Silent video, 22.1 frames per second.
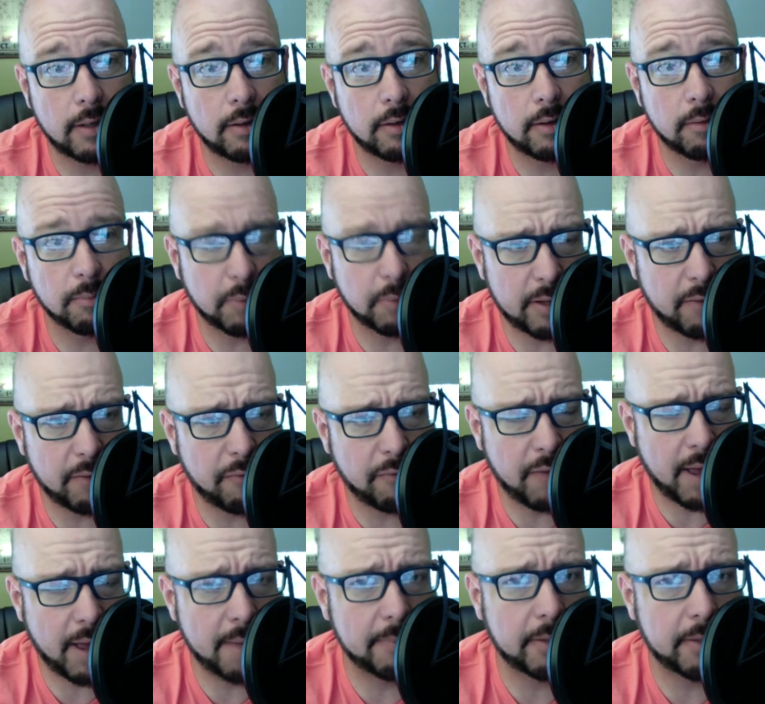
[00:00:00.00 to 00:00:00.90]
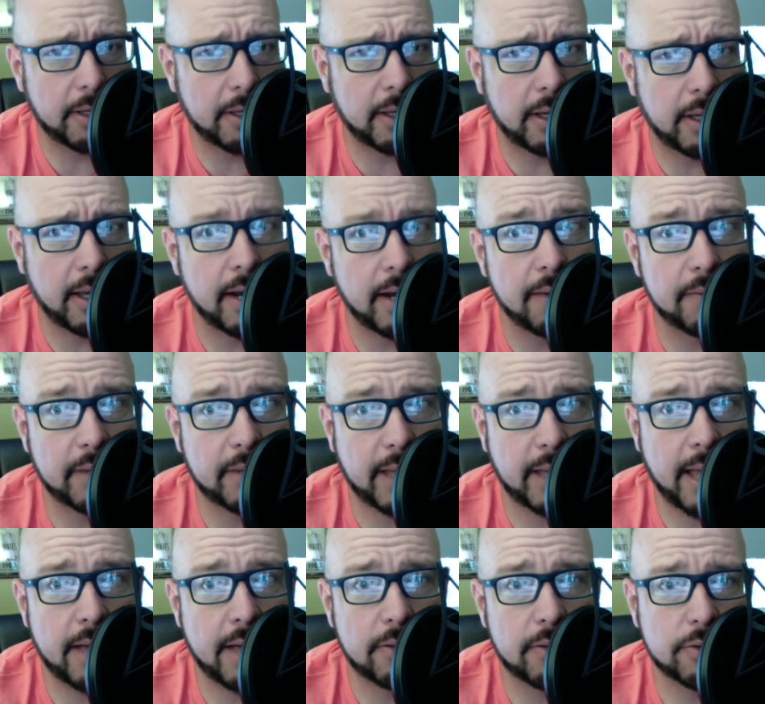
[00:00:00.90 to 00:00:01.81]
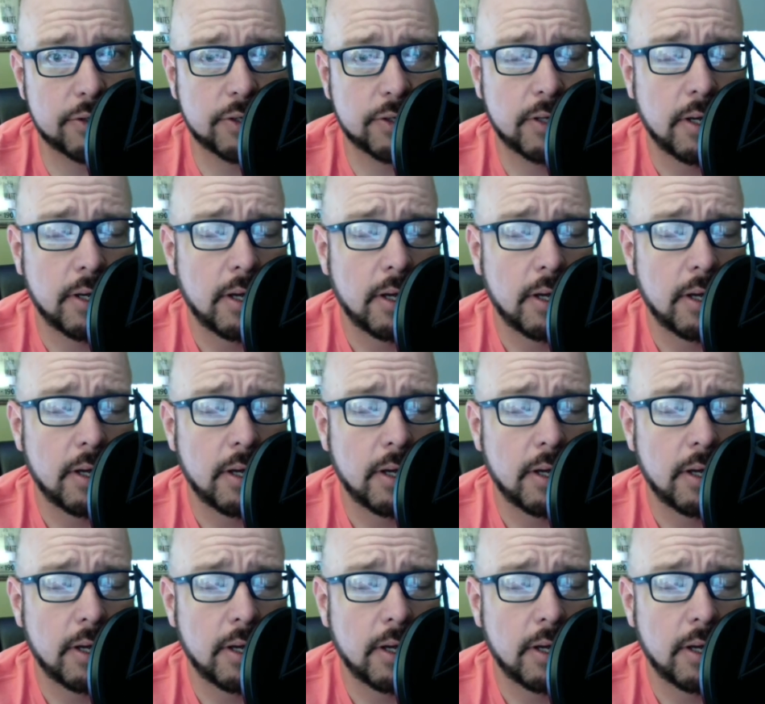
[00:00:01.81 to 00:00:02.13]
bring their family and everything else.